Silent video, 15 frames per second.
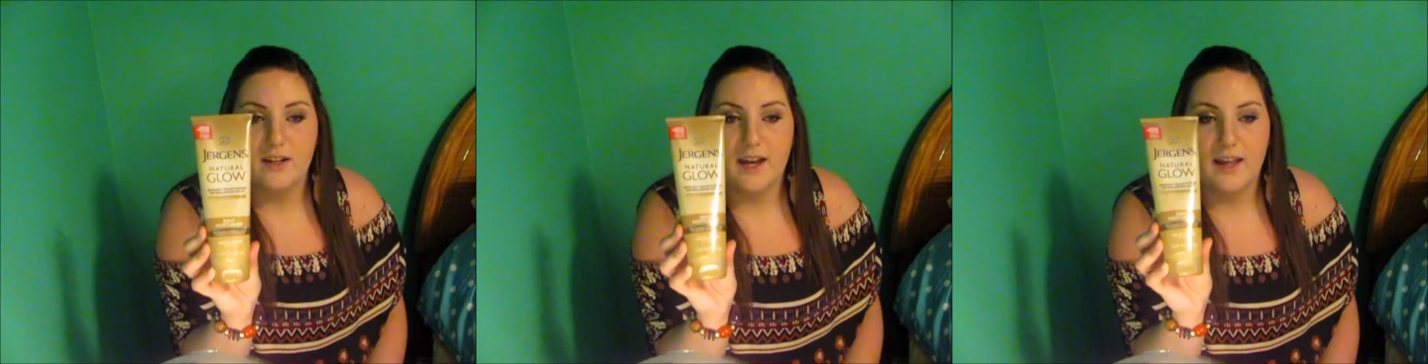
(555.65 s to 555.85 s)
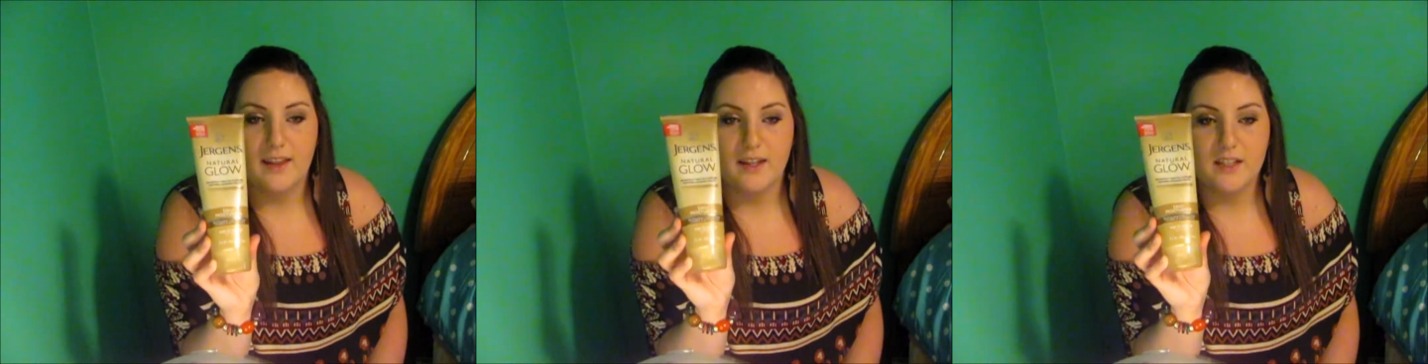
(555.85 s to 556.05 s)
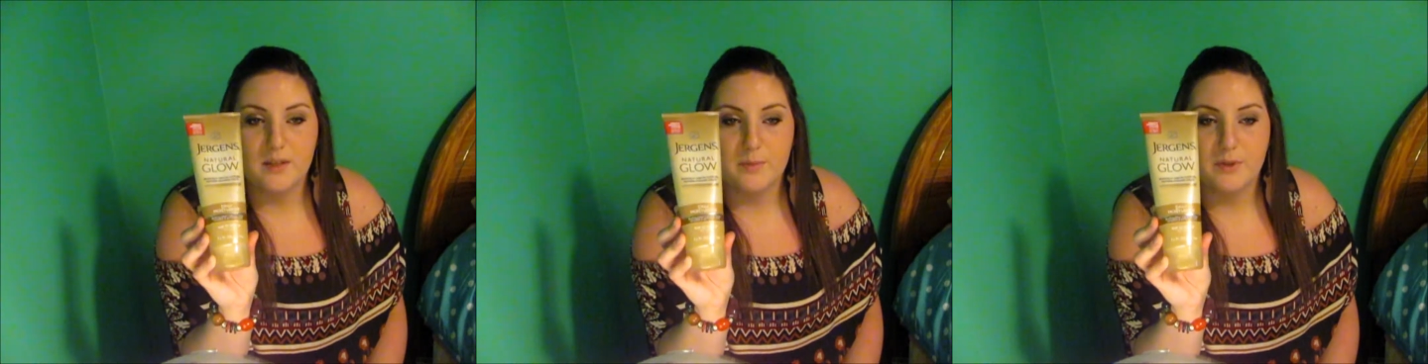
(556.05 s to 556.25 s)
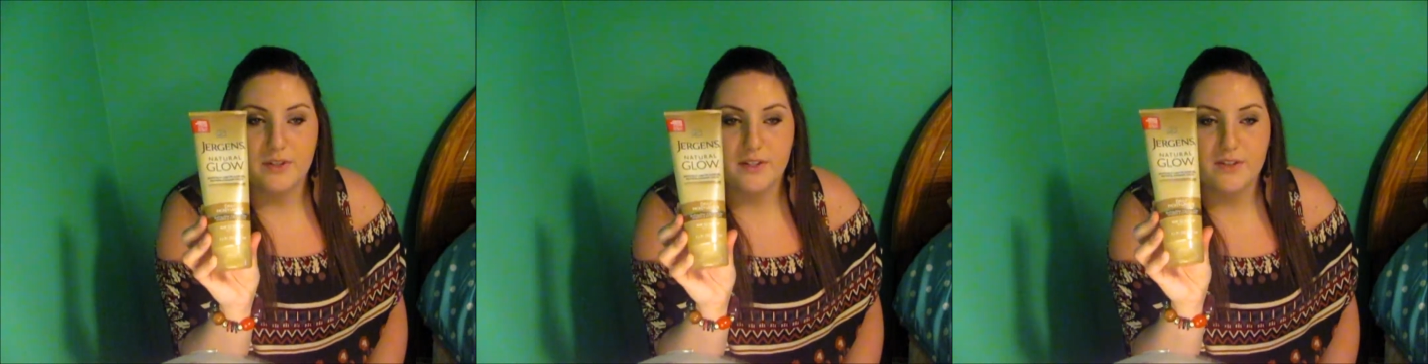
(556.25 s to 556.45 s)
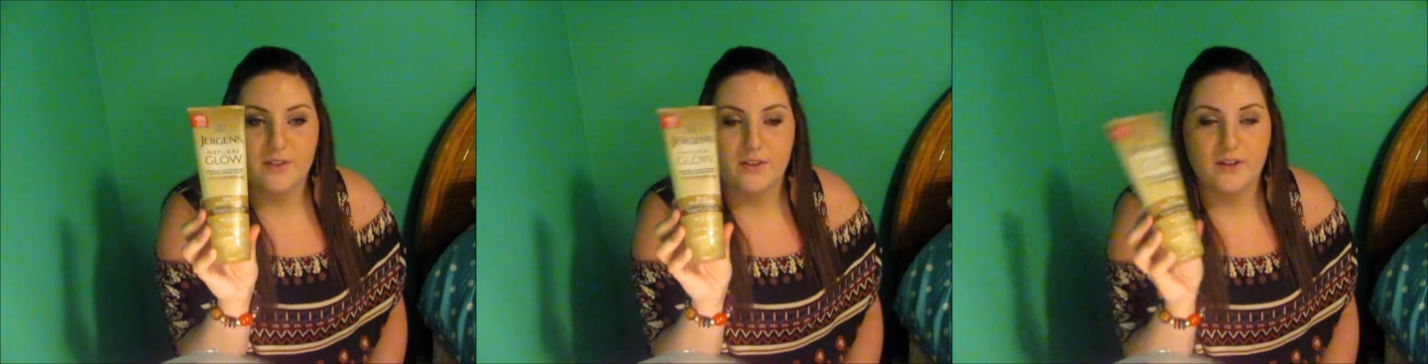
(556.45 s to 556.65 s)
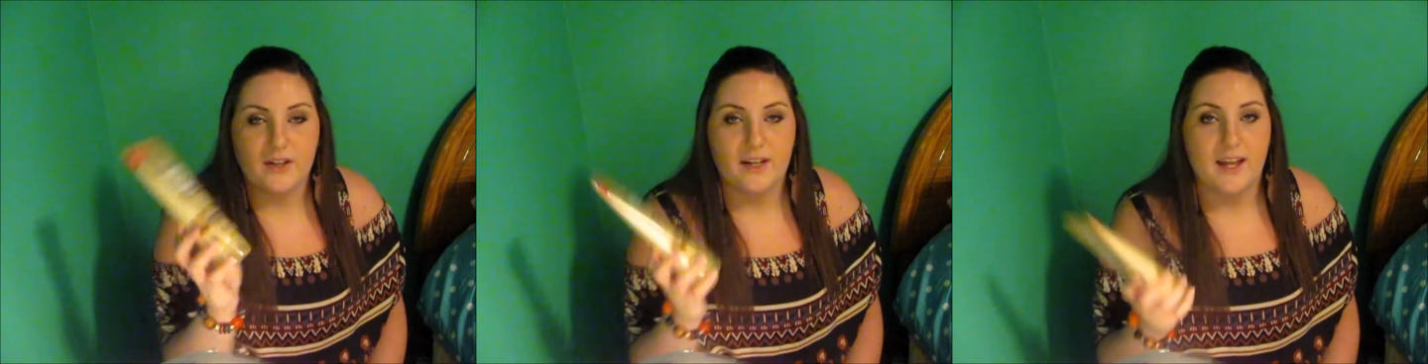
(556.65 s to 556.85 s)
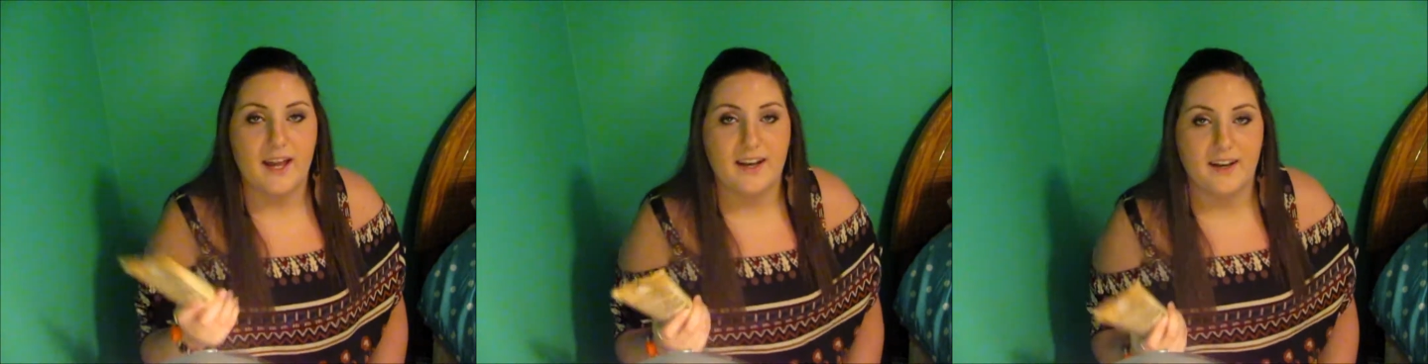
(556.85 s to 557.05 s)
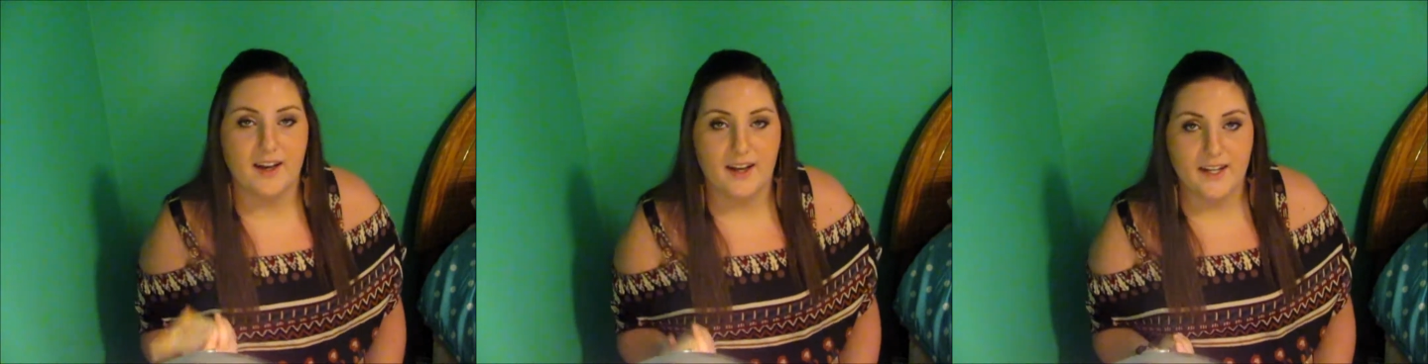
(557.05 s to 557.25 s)
I like to put this on
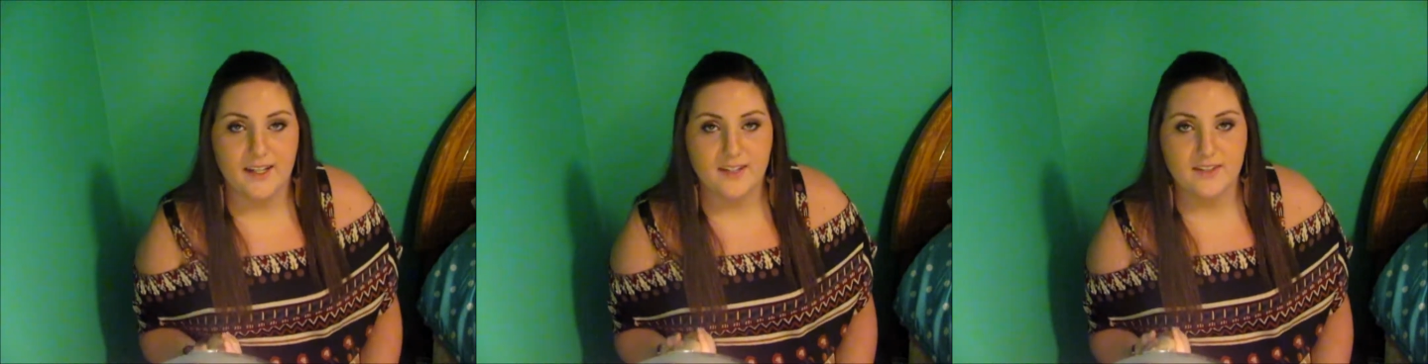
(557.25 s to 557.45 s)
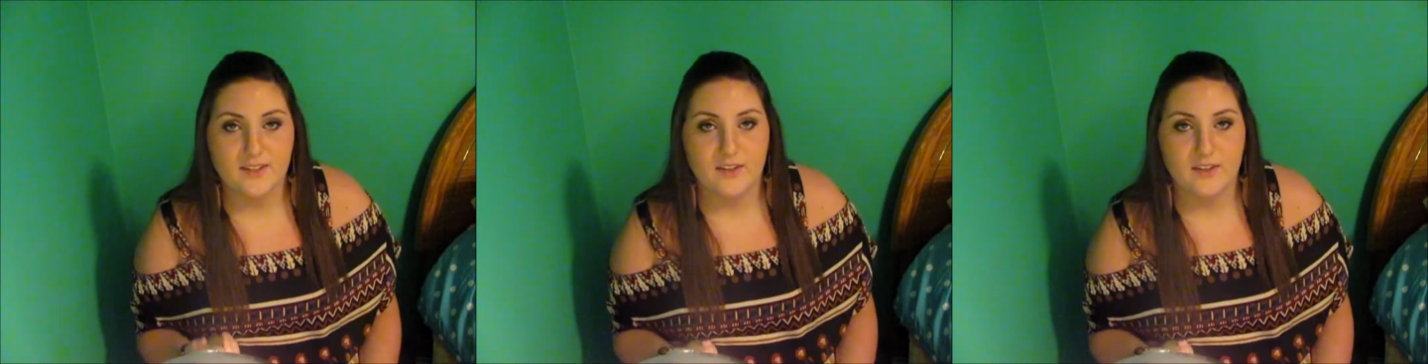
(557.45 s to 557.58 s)
at night